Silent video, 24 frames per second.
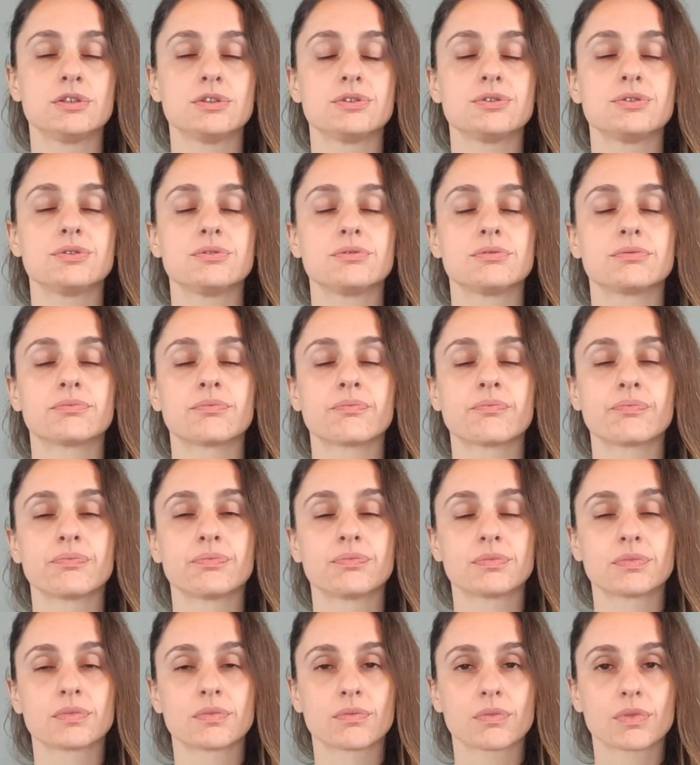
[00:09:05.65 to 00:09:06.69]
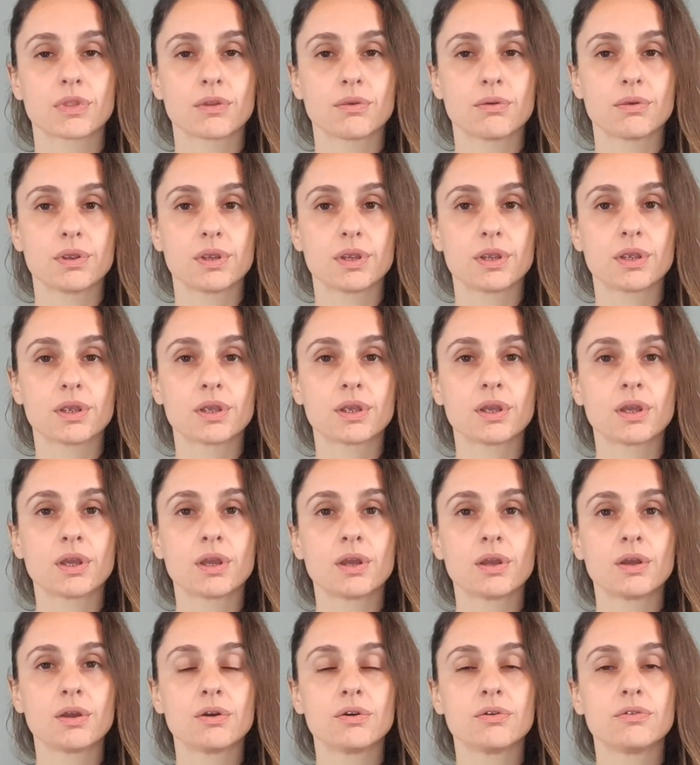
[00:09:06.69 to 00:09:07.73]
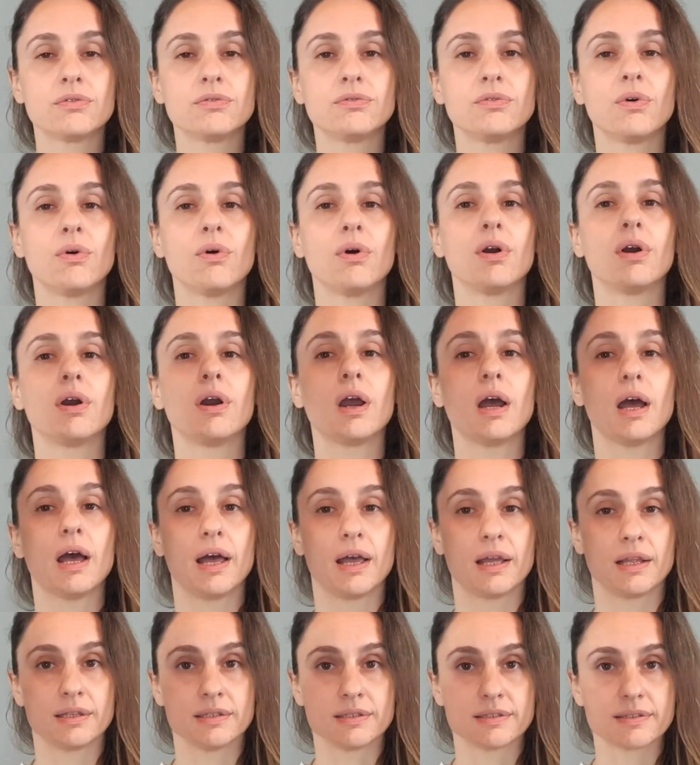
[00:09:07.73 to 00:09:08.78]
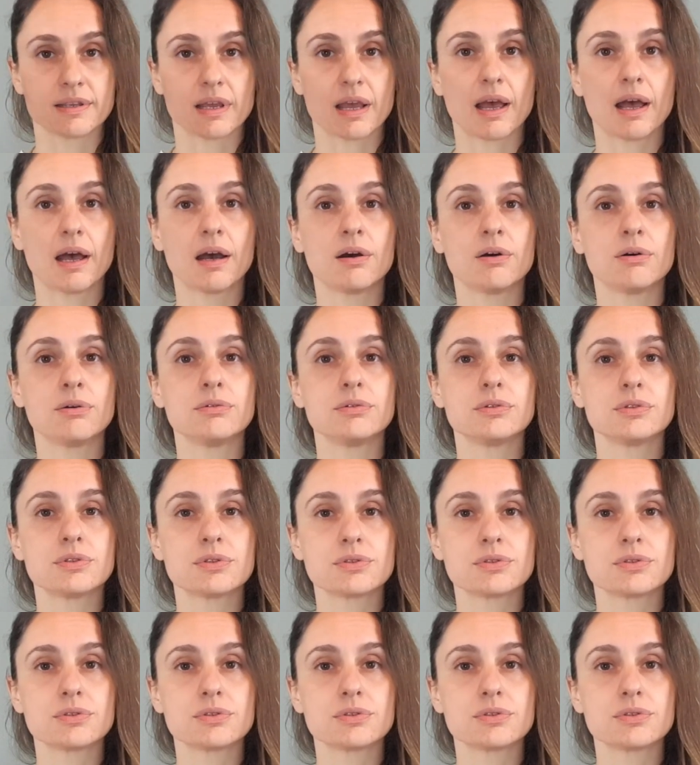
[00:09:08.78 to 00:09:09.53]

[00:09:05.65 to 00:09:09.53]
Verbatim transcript: Two, three, four, and out.